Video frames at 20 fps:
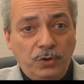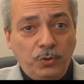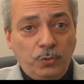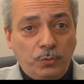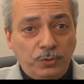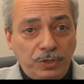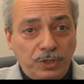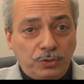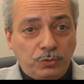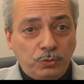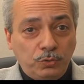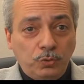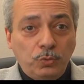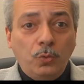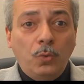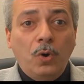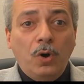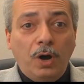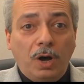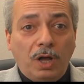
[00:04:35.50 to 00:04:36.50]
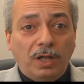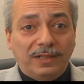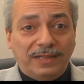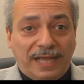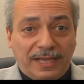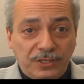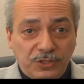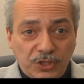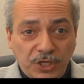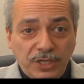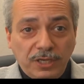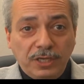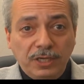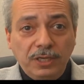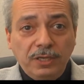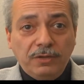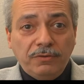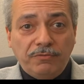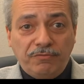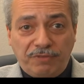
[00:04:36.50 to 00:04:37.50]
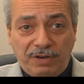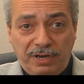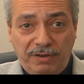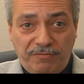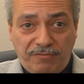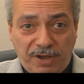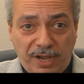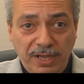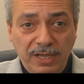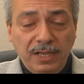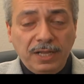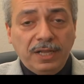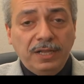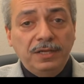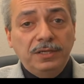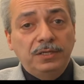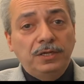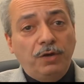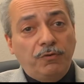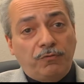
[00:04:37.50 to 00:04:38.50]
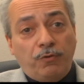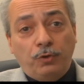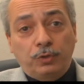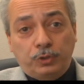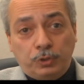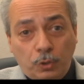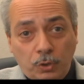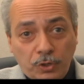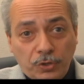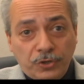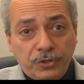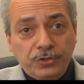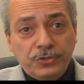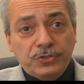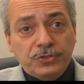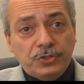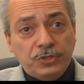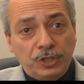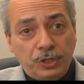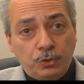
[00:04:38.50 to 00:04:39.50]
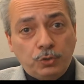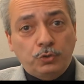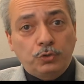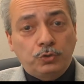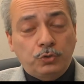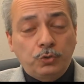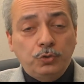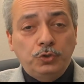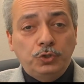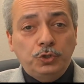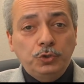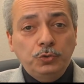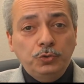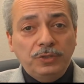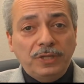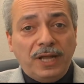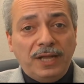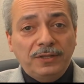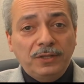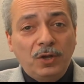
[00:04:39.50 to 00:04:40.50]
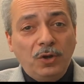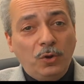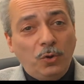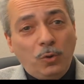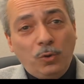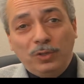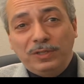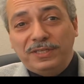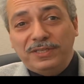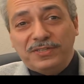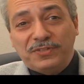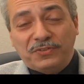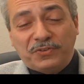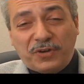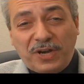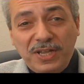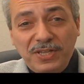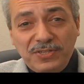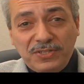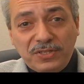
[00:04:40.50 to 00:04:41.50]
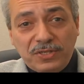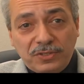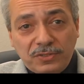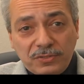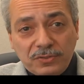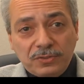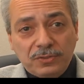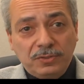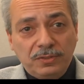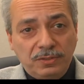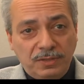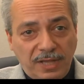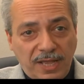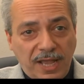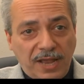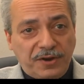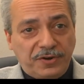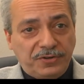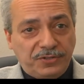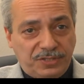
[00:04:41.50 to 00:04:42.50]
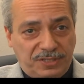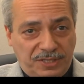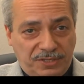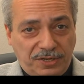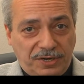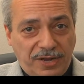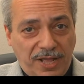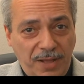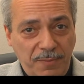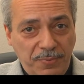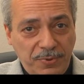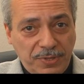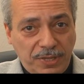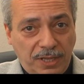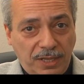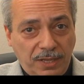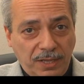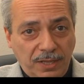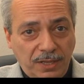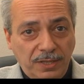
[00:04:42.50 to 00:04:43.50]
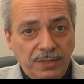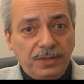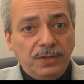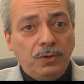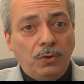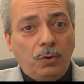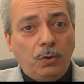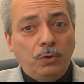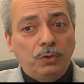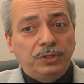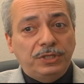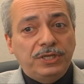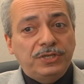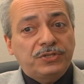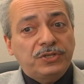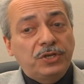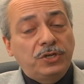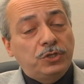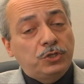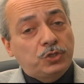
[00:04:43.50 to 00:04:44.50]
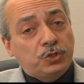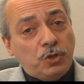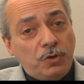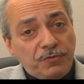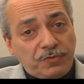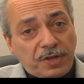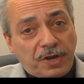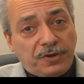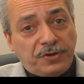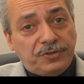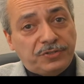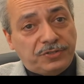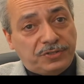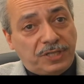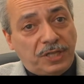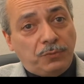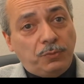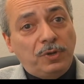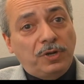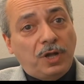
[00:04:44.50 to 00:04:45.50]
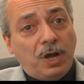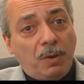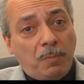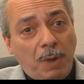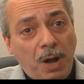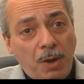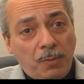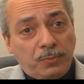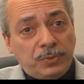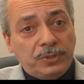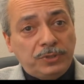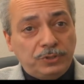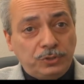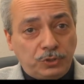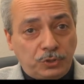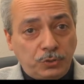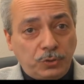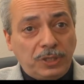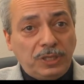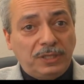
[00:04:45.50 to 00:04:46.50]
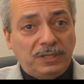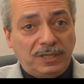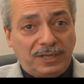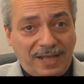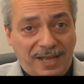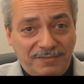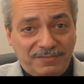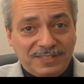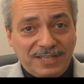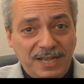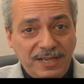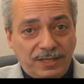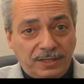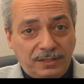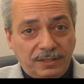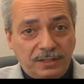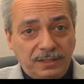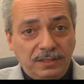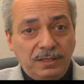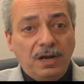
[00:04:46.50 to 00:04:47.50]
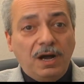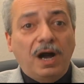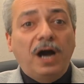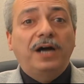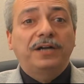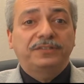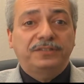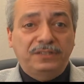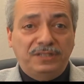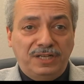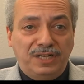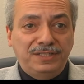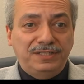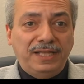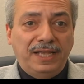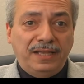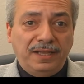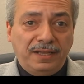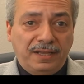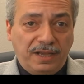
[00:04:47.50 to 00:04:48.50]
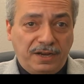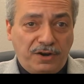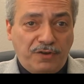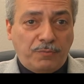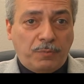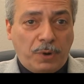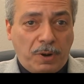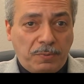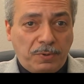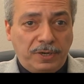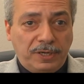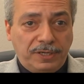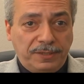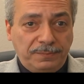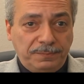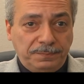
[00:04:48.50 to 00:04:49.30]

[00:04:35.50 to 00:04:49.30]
We need to do online checking, verifying, fault tolerance in order to ensure that all these transient errors that are happening, all these soft errors that will come up during the life cycle are taken care of properly.